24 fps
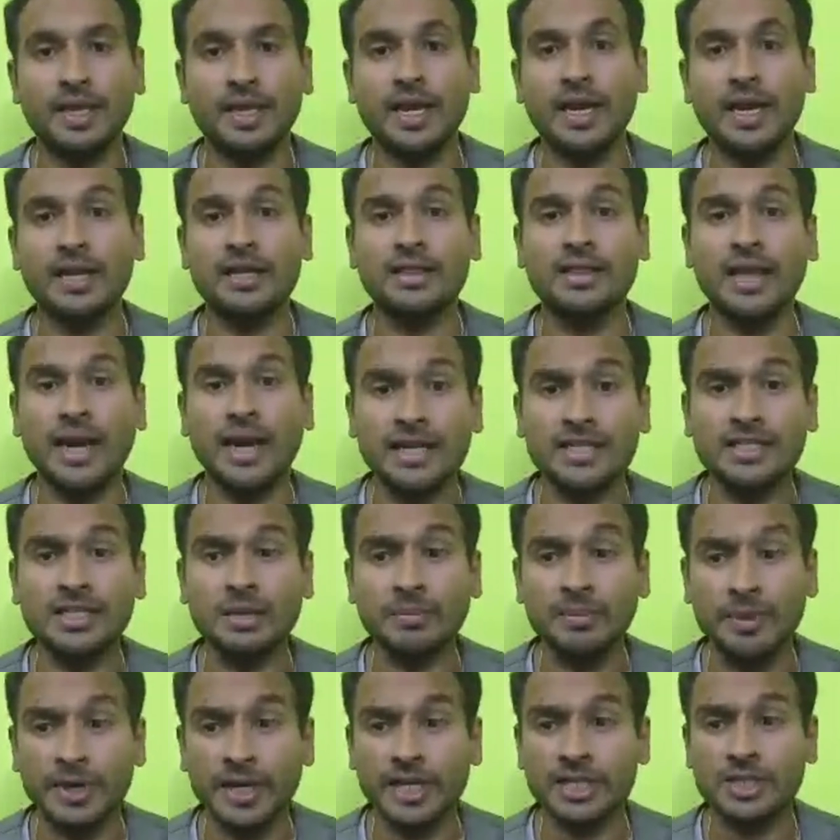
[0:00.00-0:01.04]
And that is
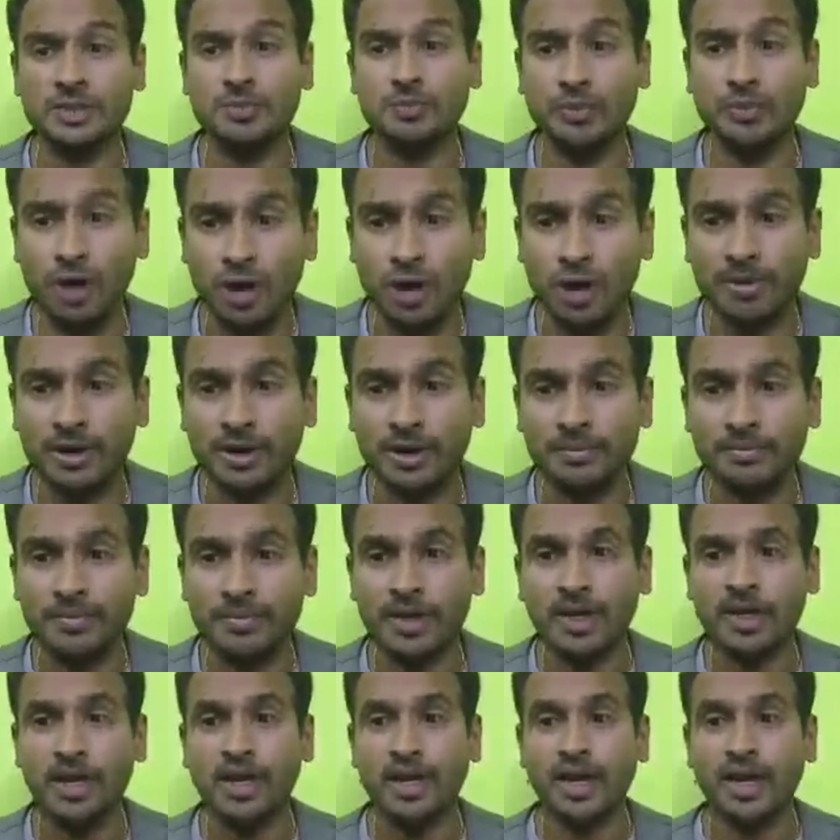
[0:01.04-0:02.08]
the biggest
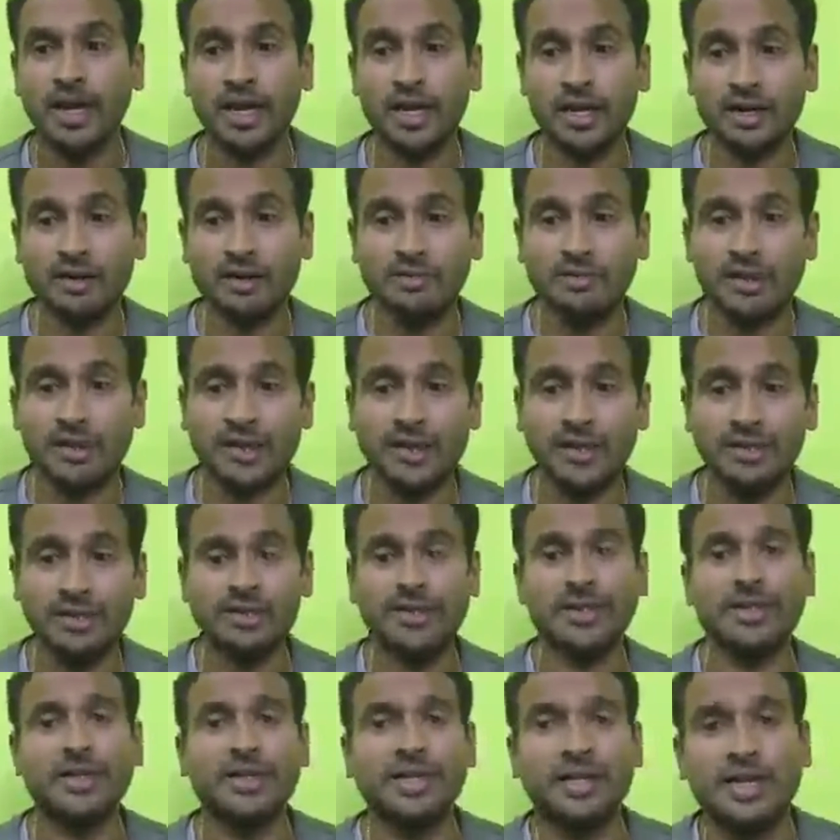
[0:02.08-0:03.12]
problem. Hey, Ravi,
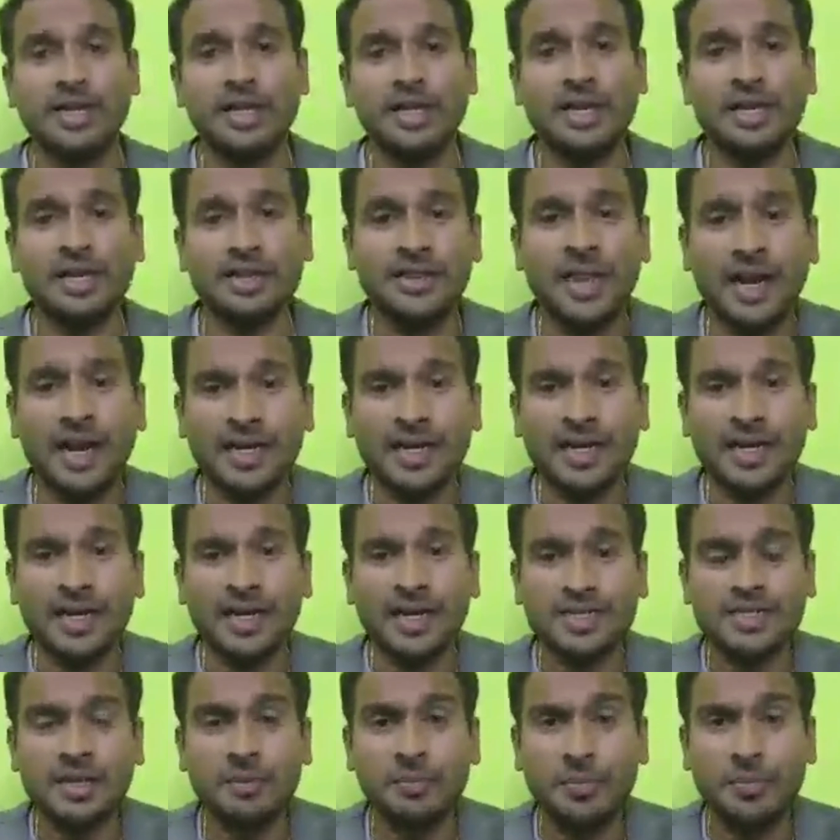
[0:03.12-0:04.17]
that is
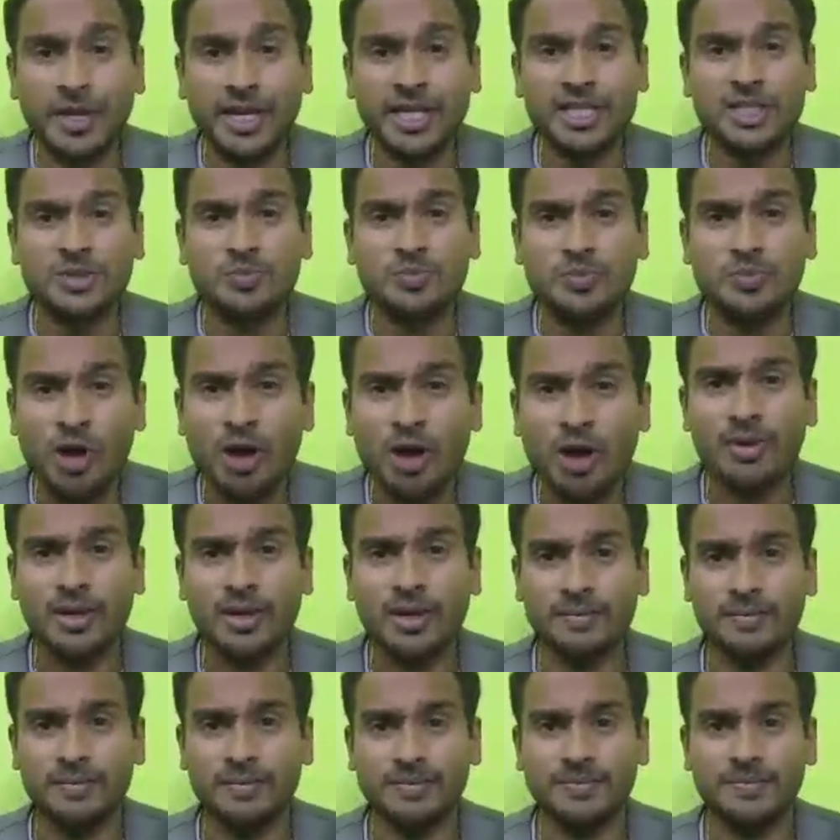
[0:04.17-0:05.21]
the biggest
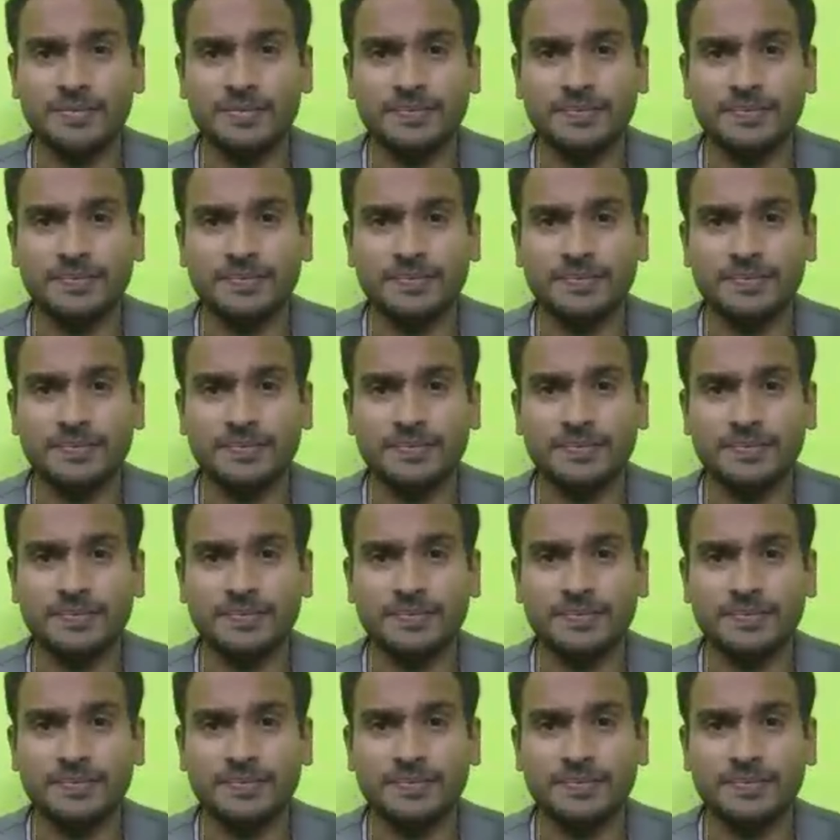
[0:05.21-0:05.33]
problem.